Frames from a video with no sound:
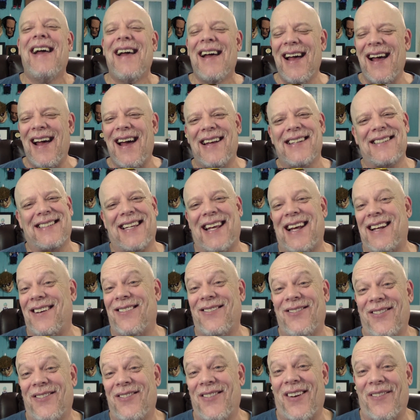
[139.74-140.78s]
See, I
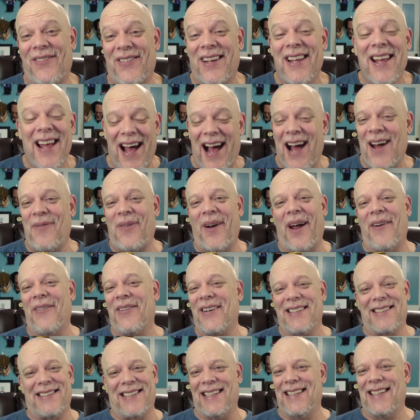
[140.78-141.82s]
don't remember. I've
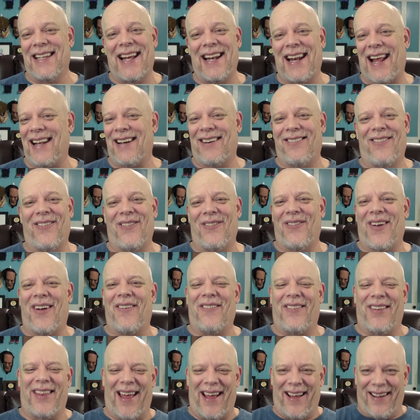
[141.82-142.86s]
probably seen that. I don't
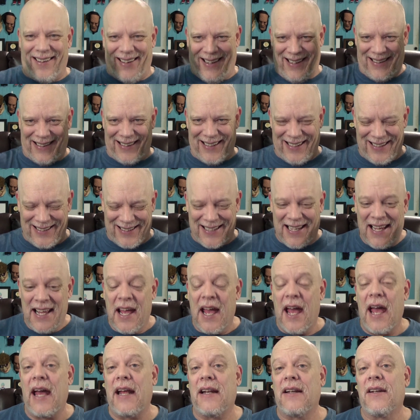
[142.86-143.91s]
remember that like this.
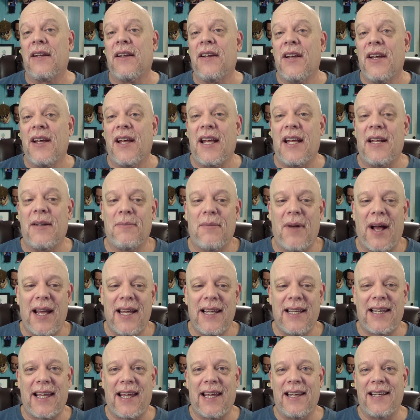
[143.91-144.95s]
And in
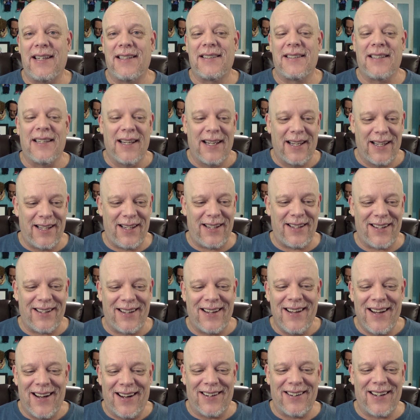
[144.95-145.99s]
my case,
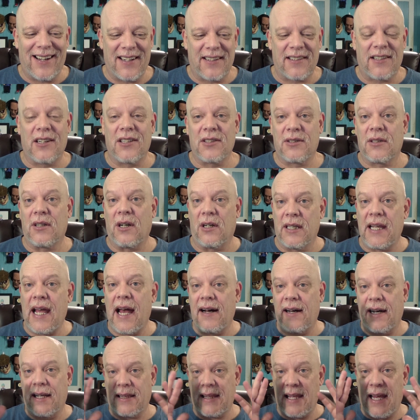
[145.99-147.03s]
a lot of girls will go,
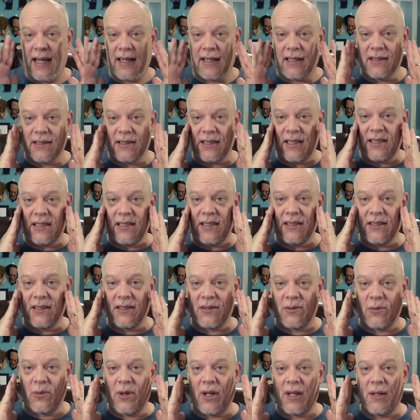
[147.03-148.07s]
yeah, like that, because this
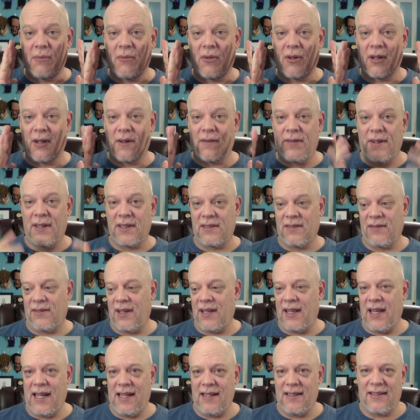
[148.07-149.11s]
is way more offensive
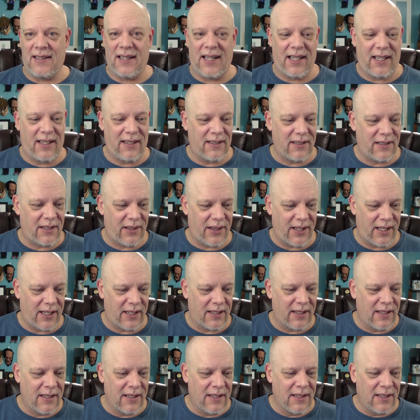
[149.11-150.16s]
than that tiny little
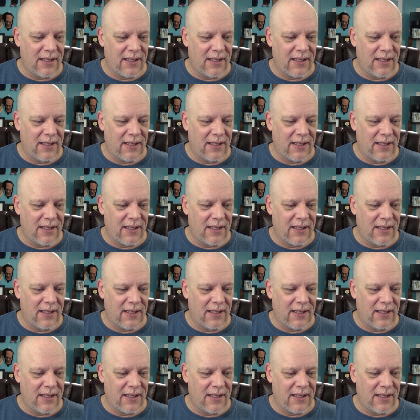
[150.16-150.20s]
thing.